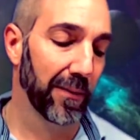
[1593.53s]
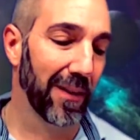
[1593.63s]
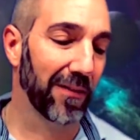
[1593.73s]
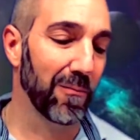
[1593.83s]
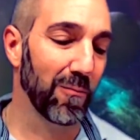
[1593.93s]

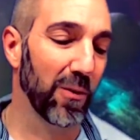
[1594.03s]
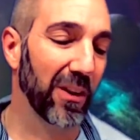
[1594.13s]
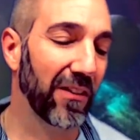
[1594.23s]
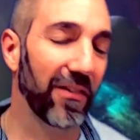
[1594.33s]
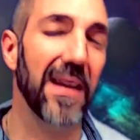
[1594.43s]
doesn't
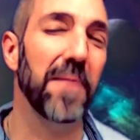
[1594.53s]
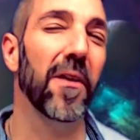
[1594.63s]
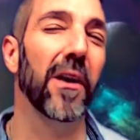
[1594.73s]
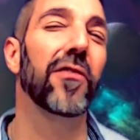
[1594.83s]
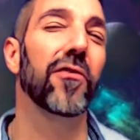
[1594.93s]
really seem
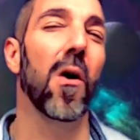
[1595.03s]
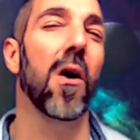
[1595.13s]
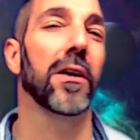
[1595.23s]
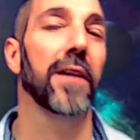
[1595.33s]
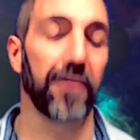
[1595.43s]
very
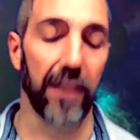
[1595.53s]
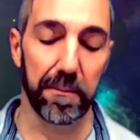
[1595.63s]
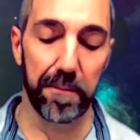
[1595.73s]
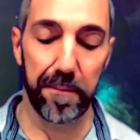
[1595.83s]
strong, does it?